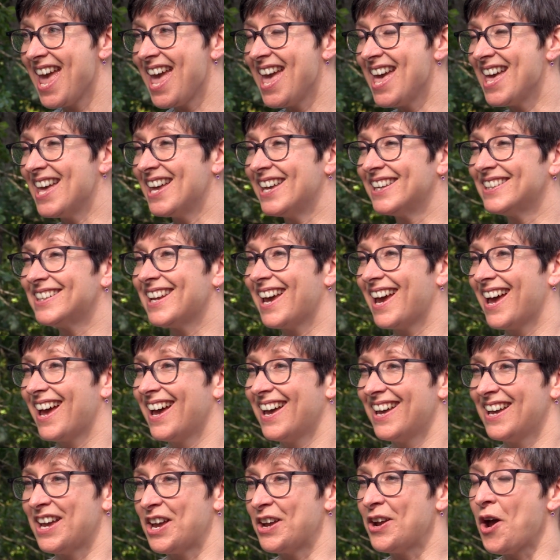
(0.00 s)
And
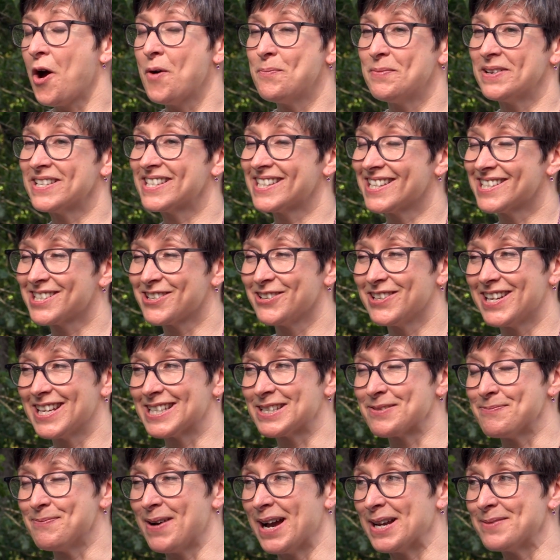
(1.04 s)
I hope my sister
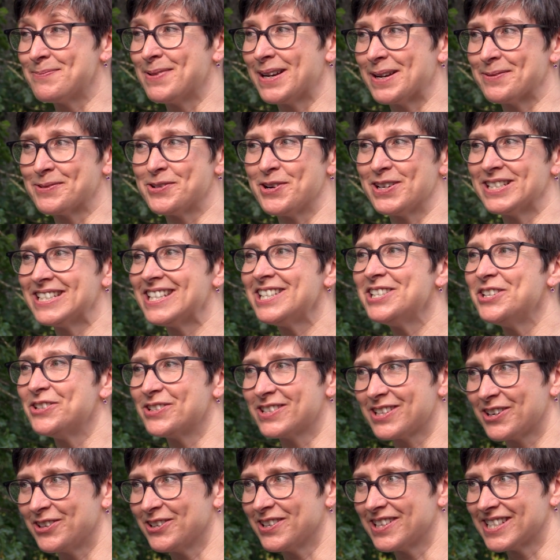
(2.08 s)
doesn't mind, but I'm going to
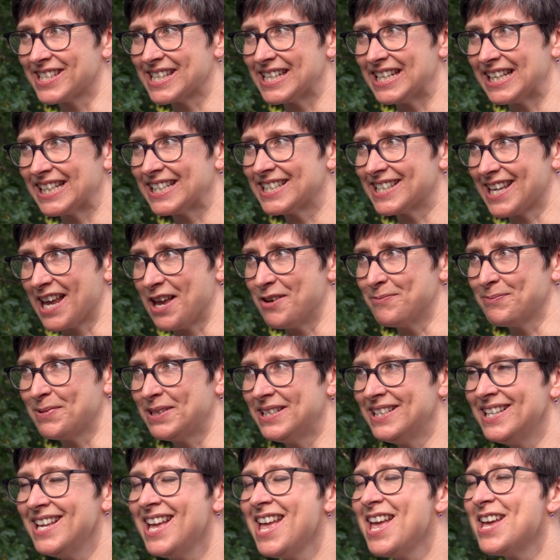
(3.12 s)
use her as an
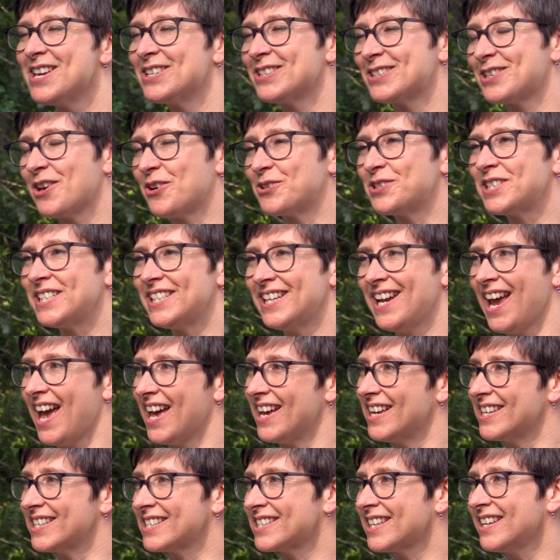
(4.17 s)
example. Okay. So she
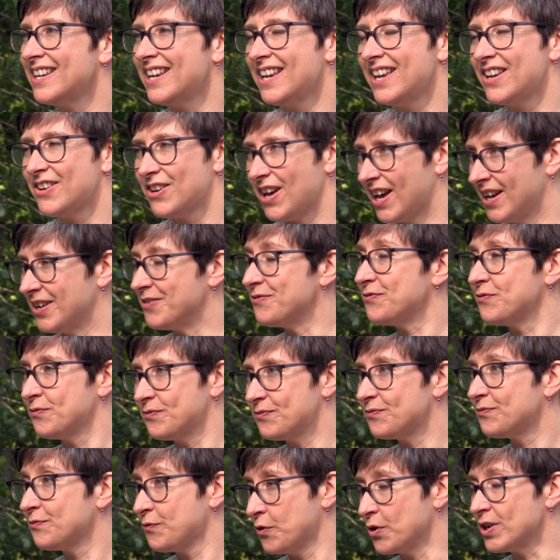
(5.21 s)
has uh,
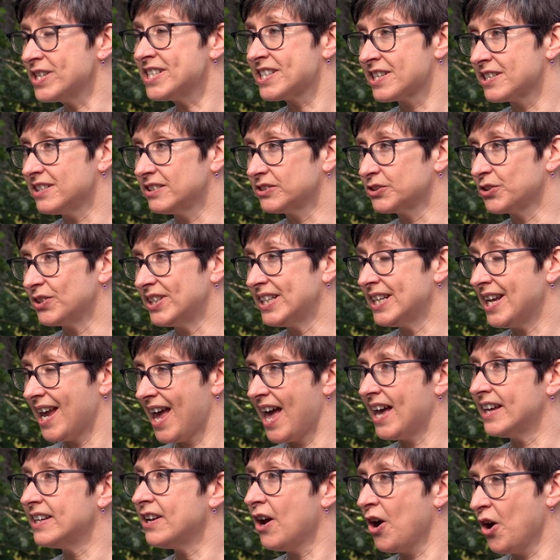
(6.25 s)
four children okay.
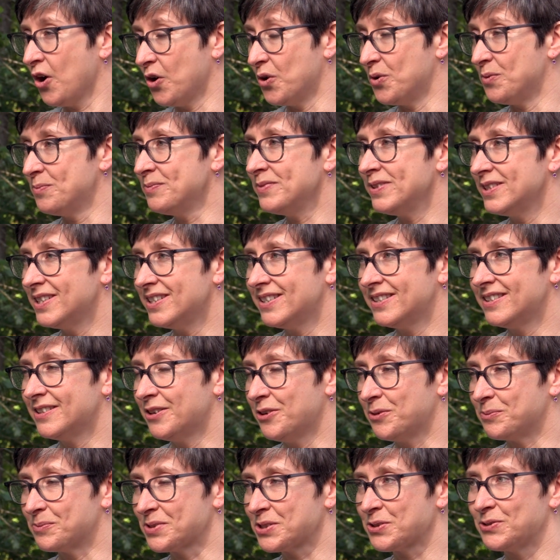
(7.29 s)
at home in the
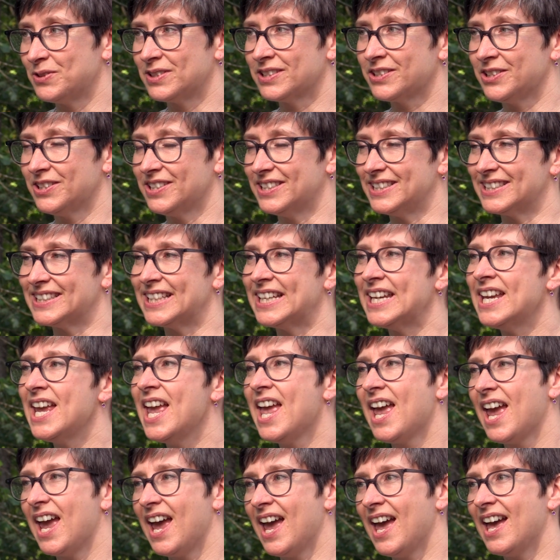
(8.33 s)
homeschool currently,
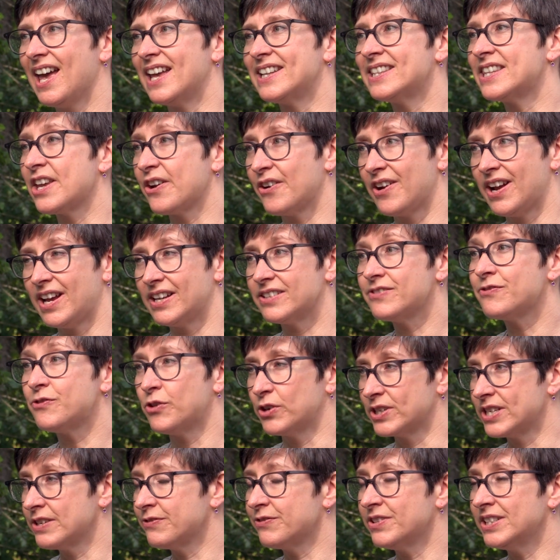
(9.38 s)
yes. and they're at
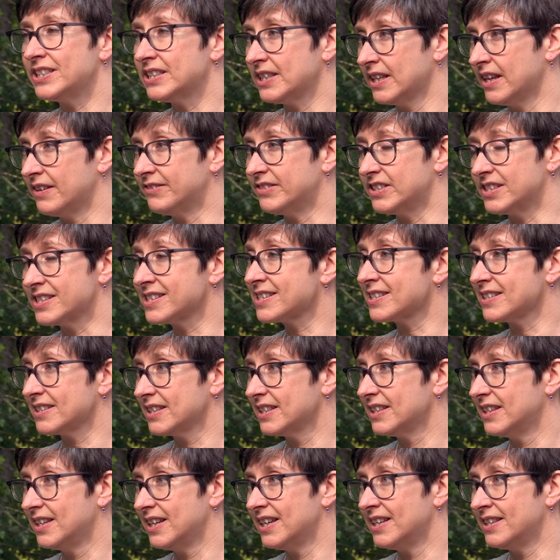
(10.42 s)
four different
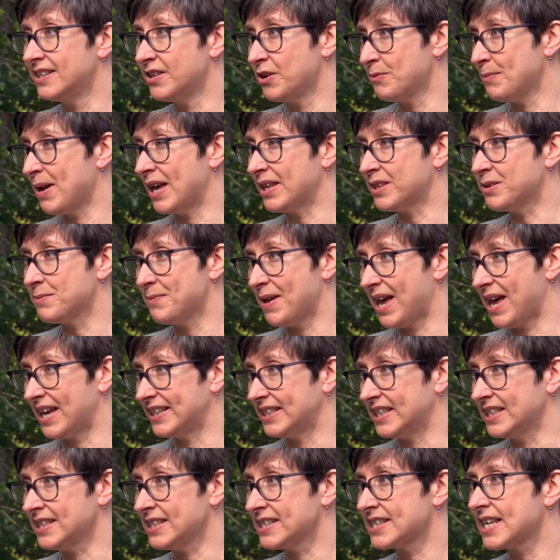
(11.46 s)
levels in their
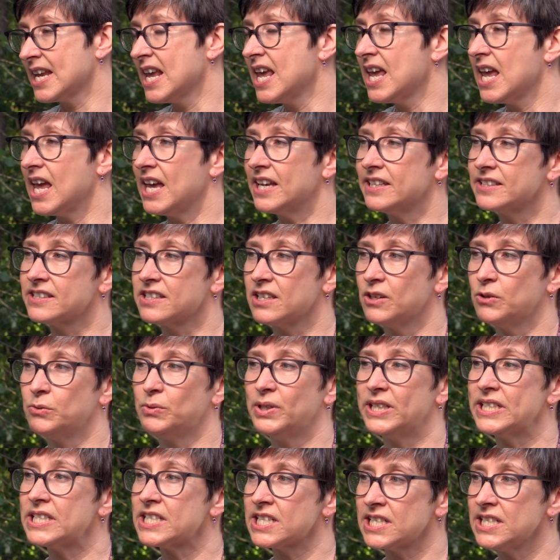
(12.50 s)
mathematics. And so
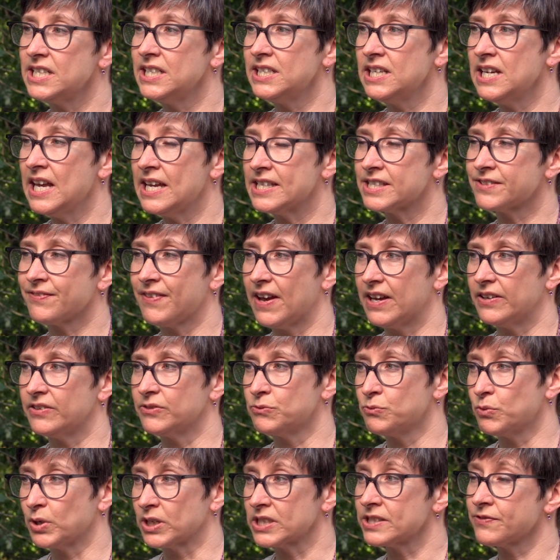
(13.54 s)
what she has
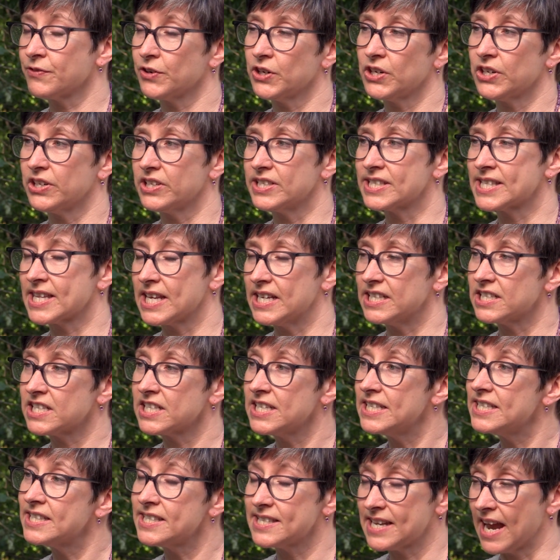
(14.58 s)
found works for her is that
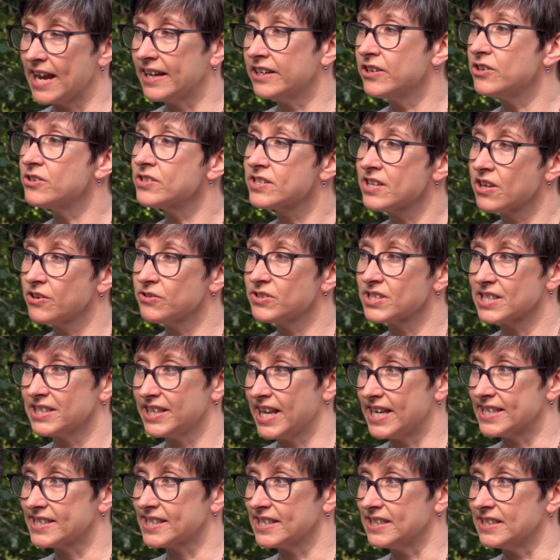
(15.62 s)
she staggers those
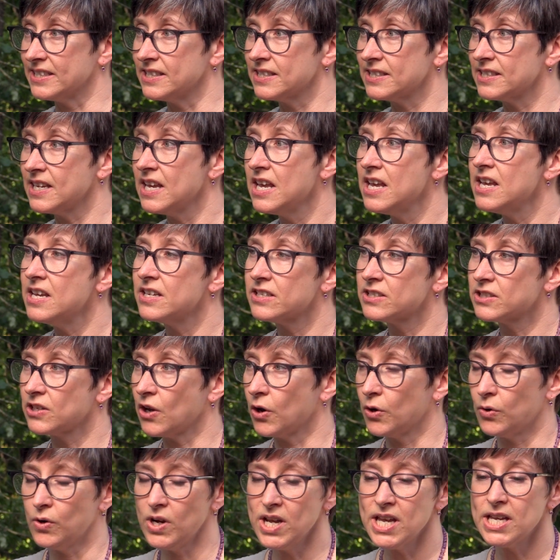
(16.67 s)
lessons.
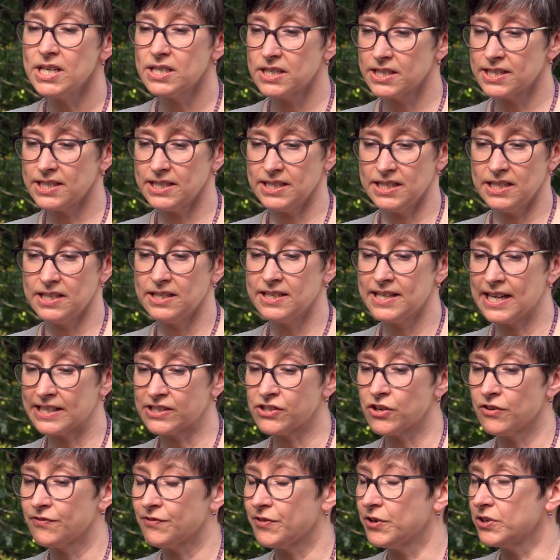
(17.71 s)
So she
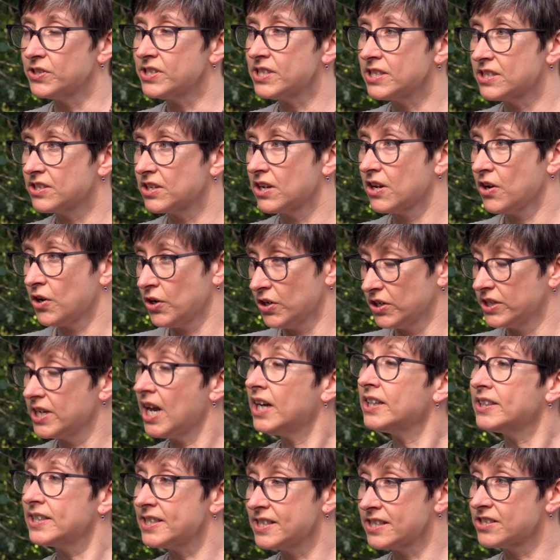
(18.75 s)
gets her first, her
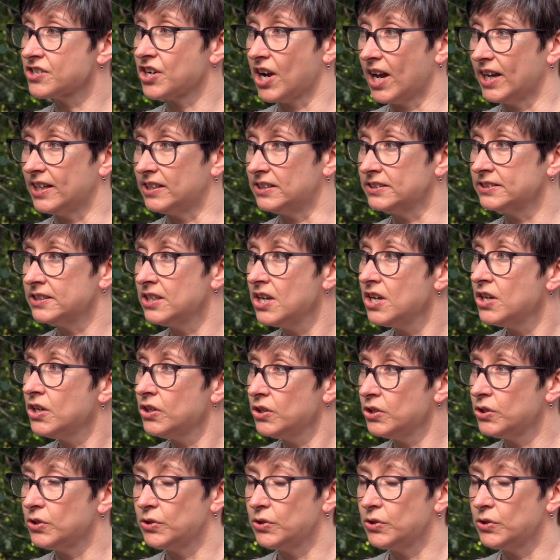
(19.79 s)
youngest child, mm -hmm.